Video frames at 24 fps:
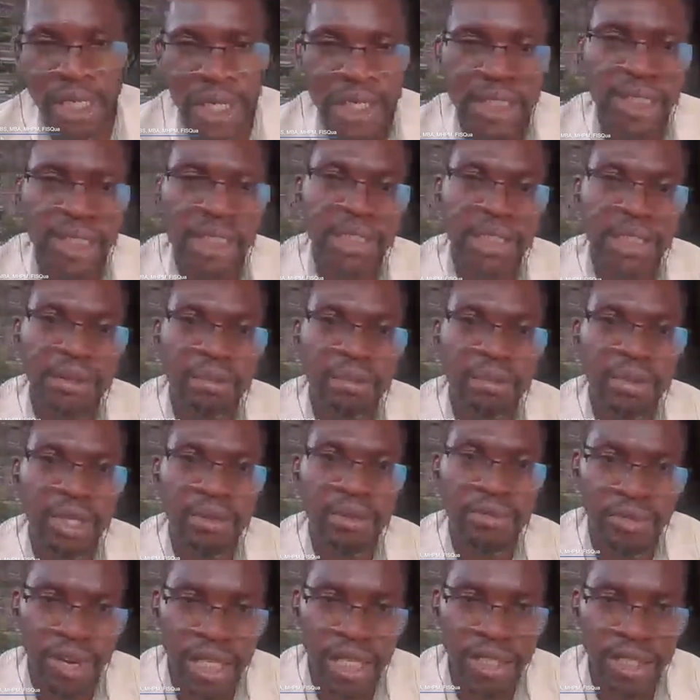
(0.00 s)
And in that
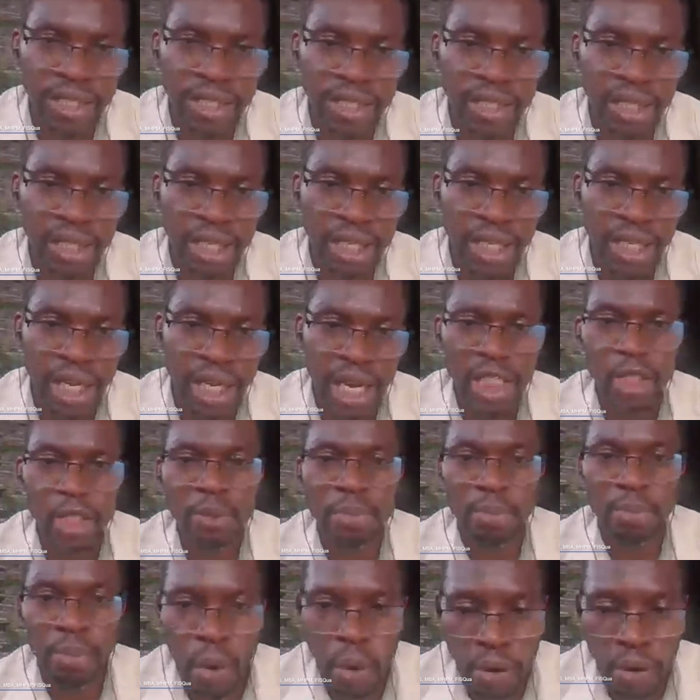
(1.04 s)
event, I
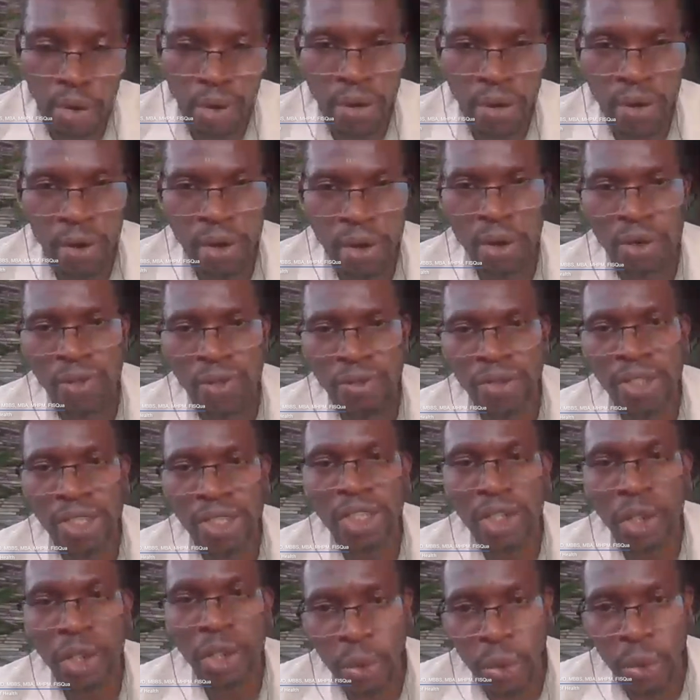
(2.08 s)
spoke
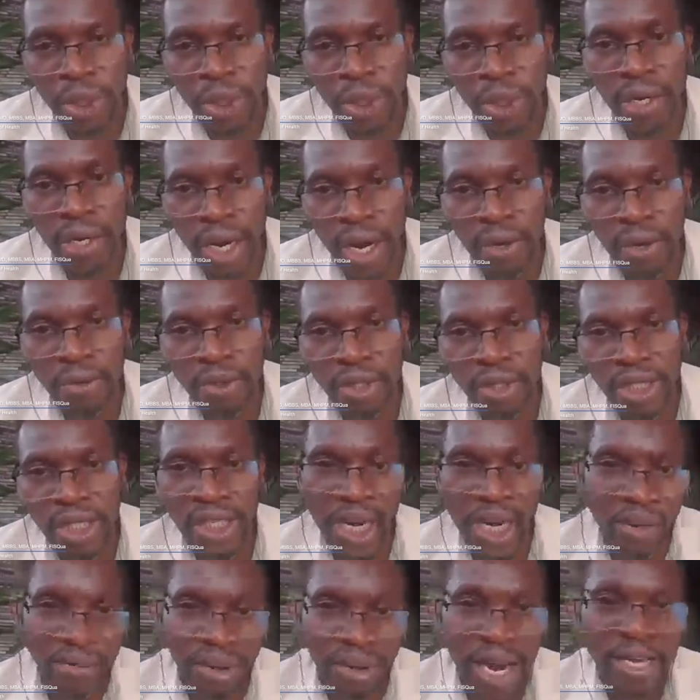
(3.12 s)
on issues
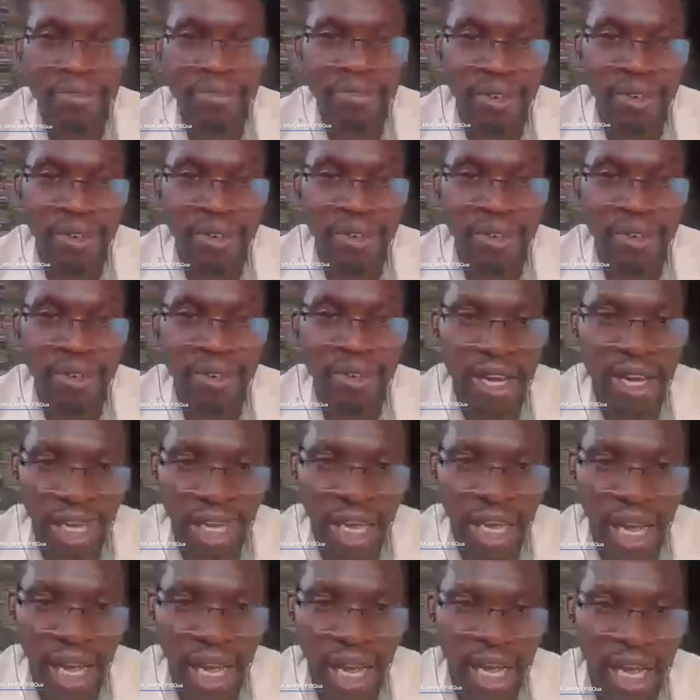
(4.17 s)
around never events,
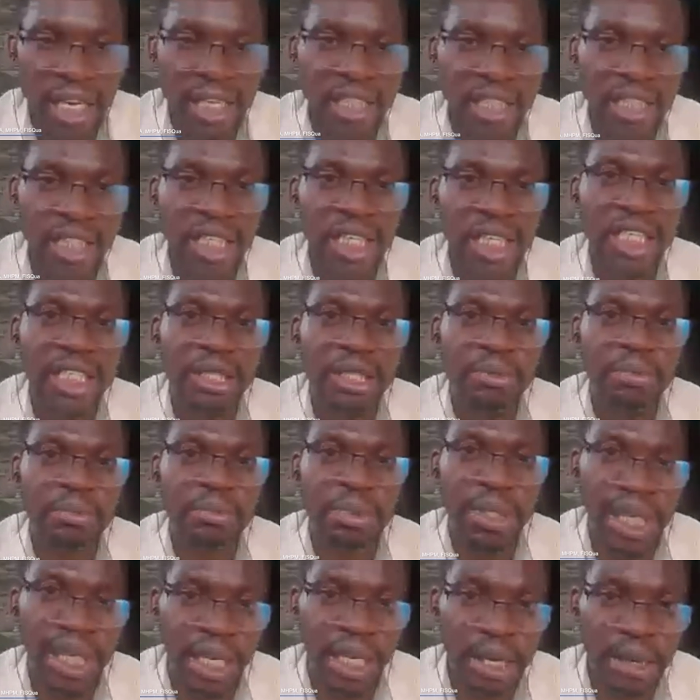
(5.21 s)
and
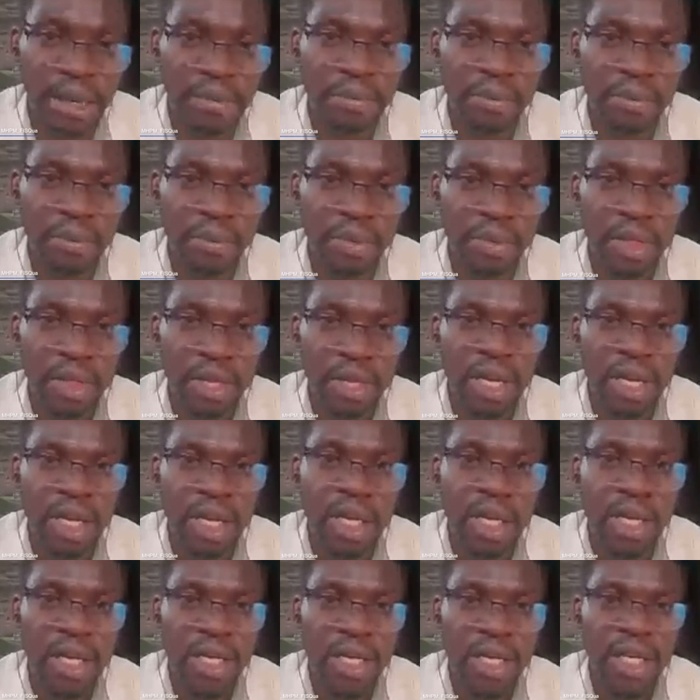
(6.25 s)
it became
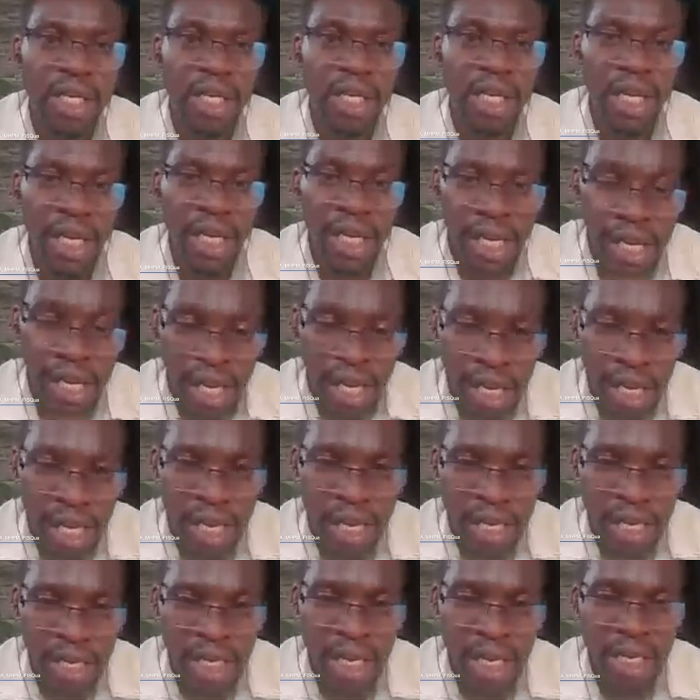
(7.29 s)

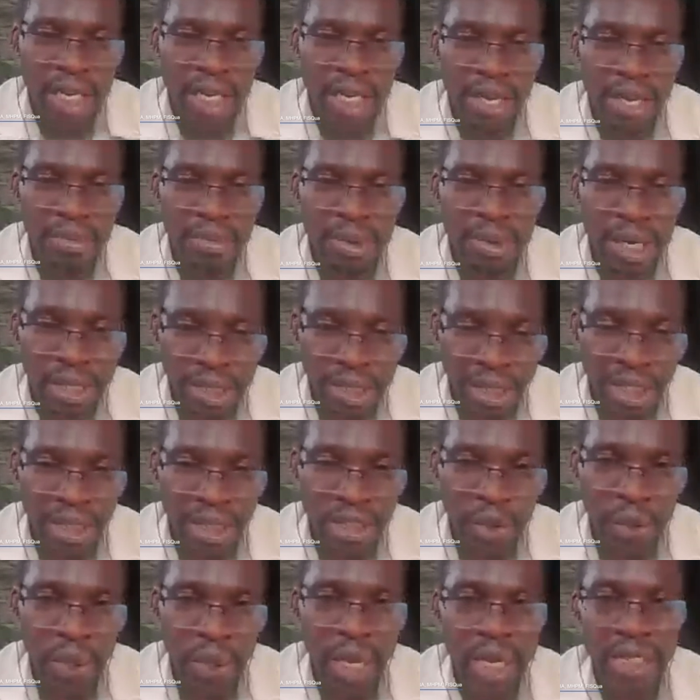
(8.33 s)
a key
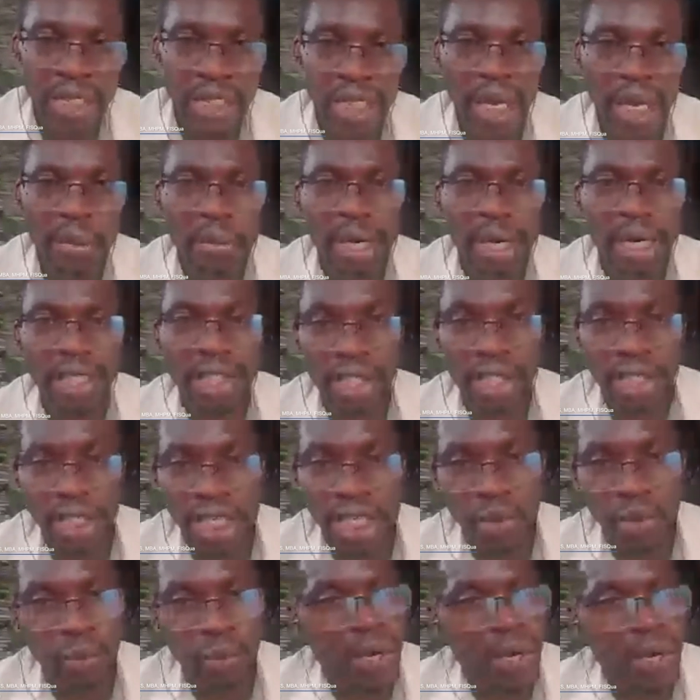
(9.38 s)
message to healthcare
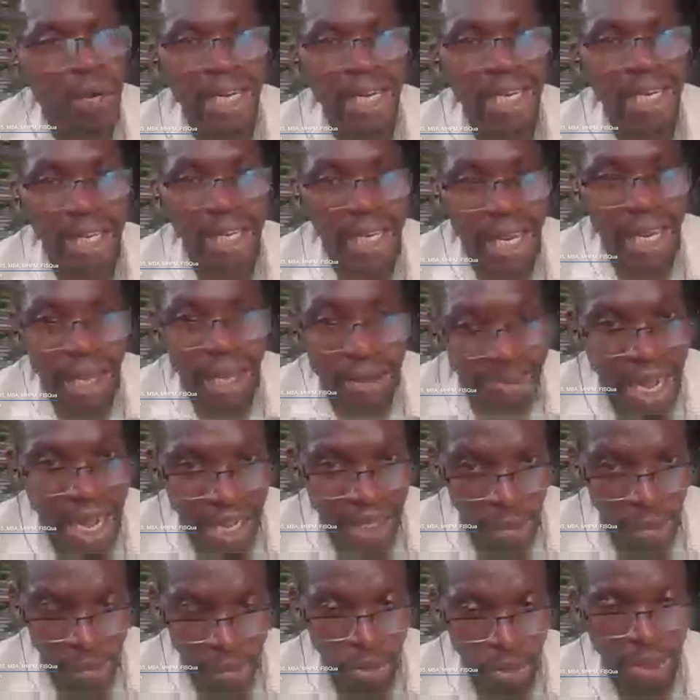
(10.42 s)
practitioners who had
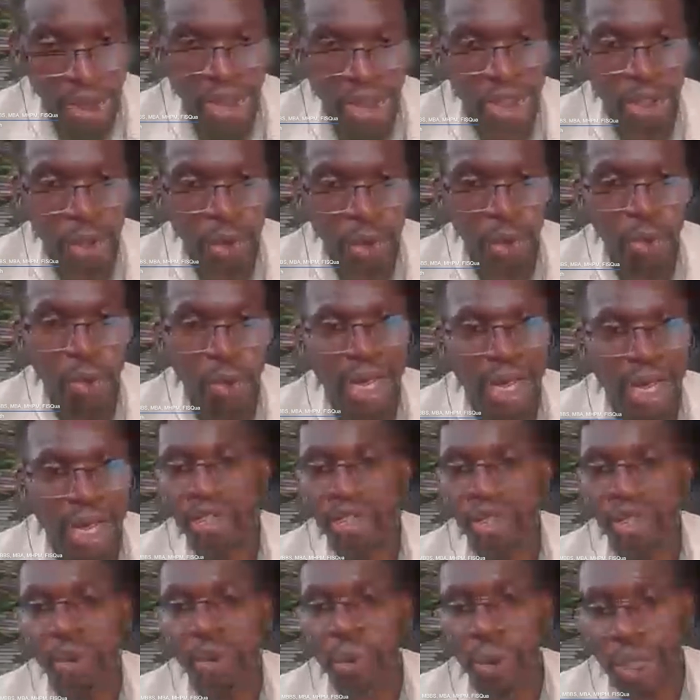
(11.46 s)
never had opportunity to
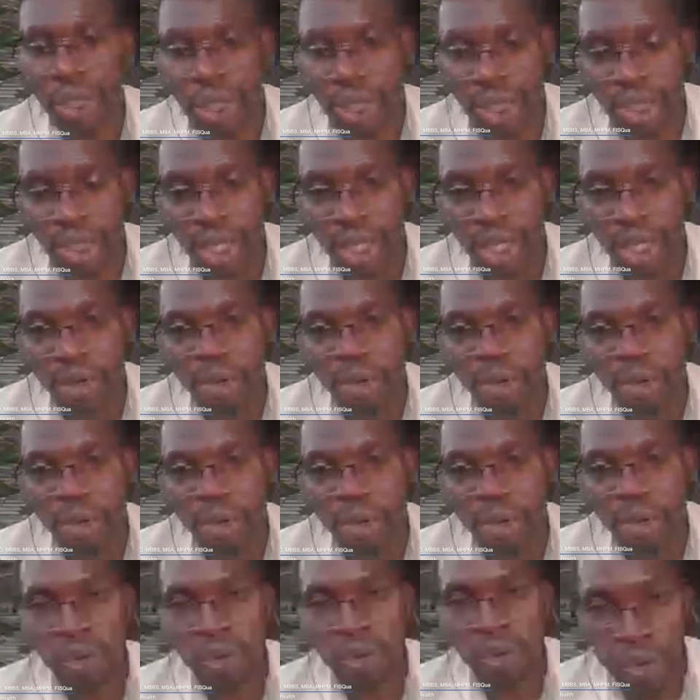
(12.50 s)
have a training
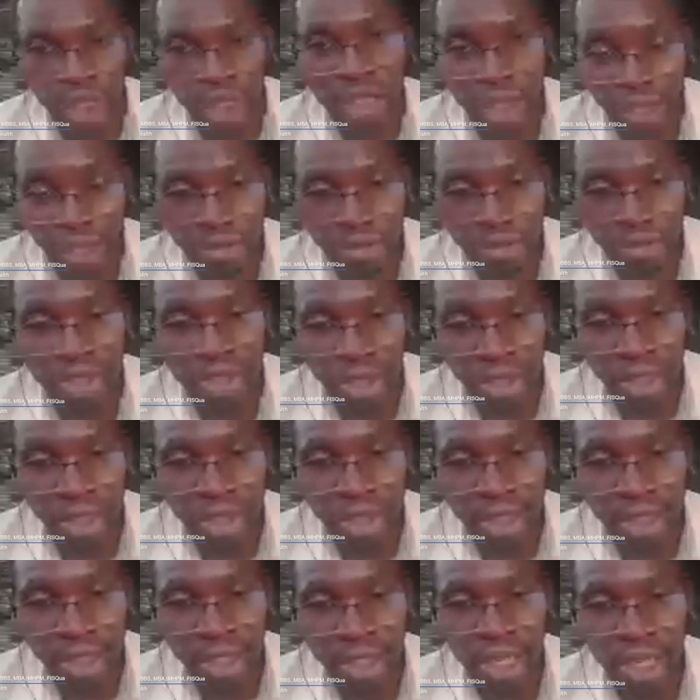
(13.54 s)
on patient
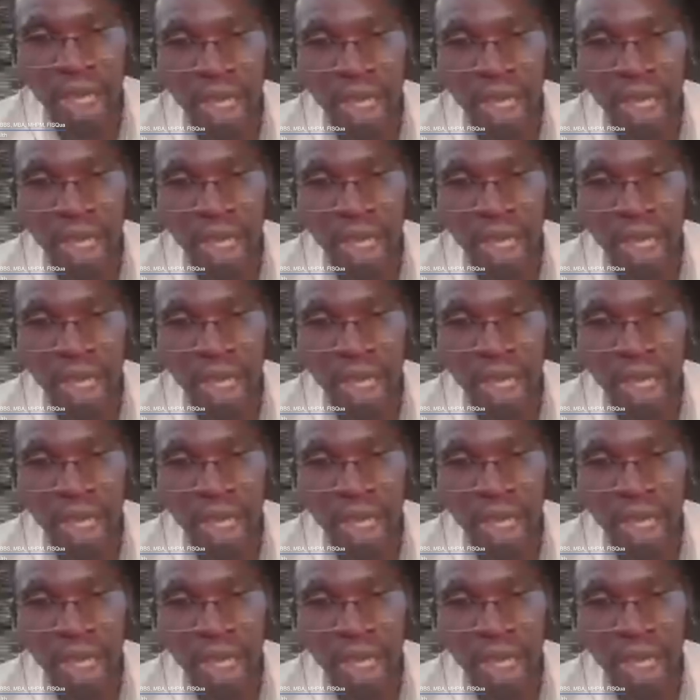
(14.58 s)
safety.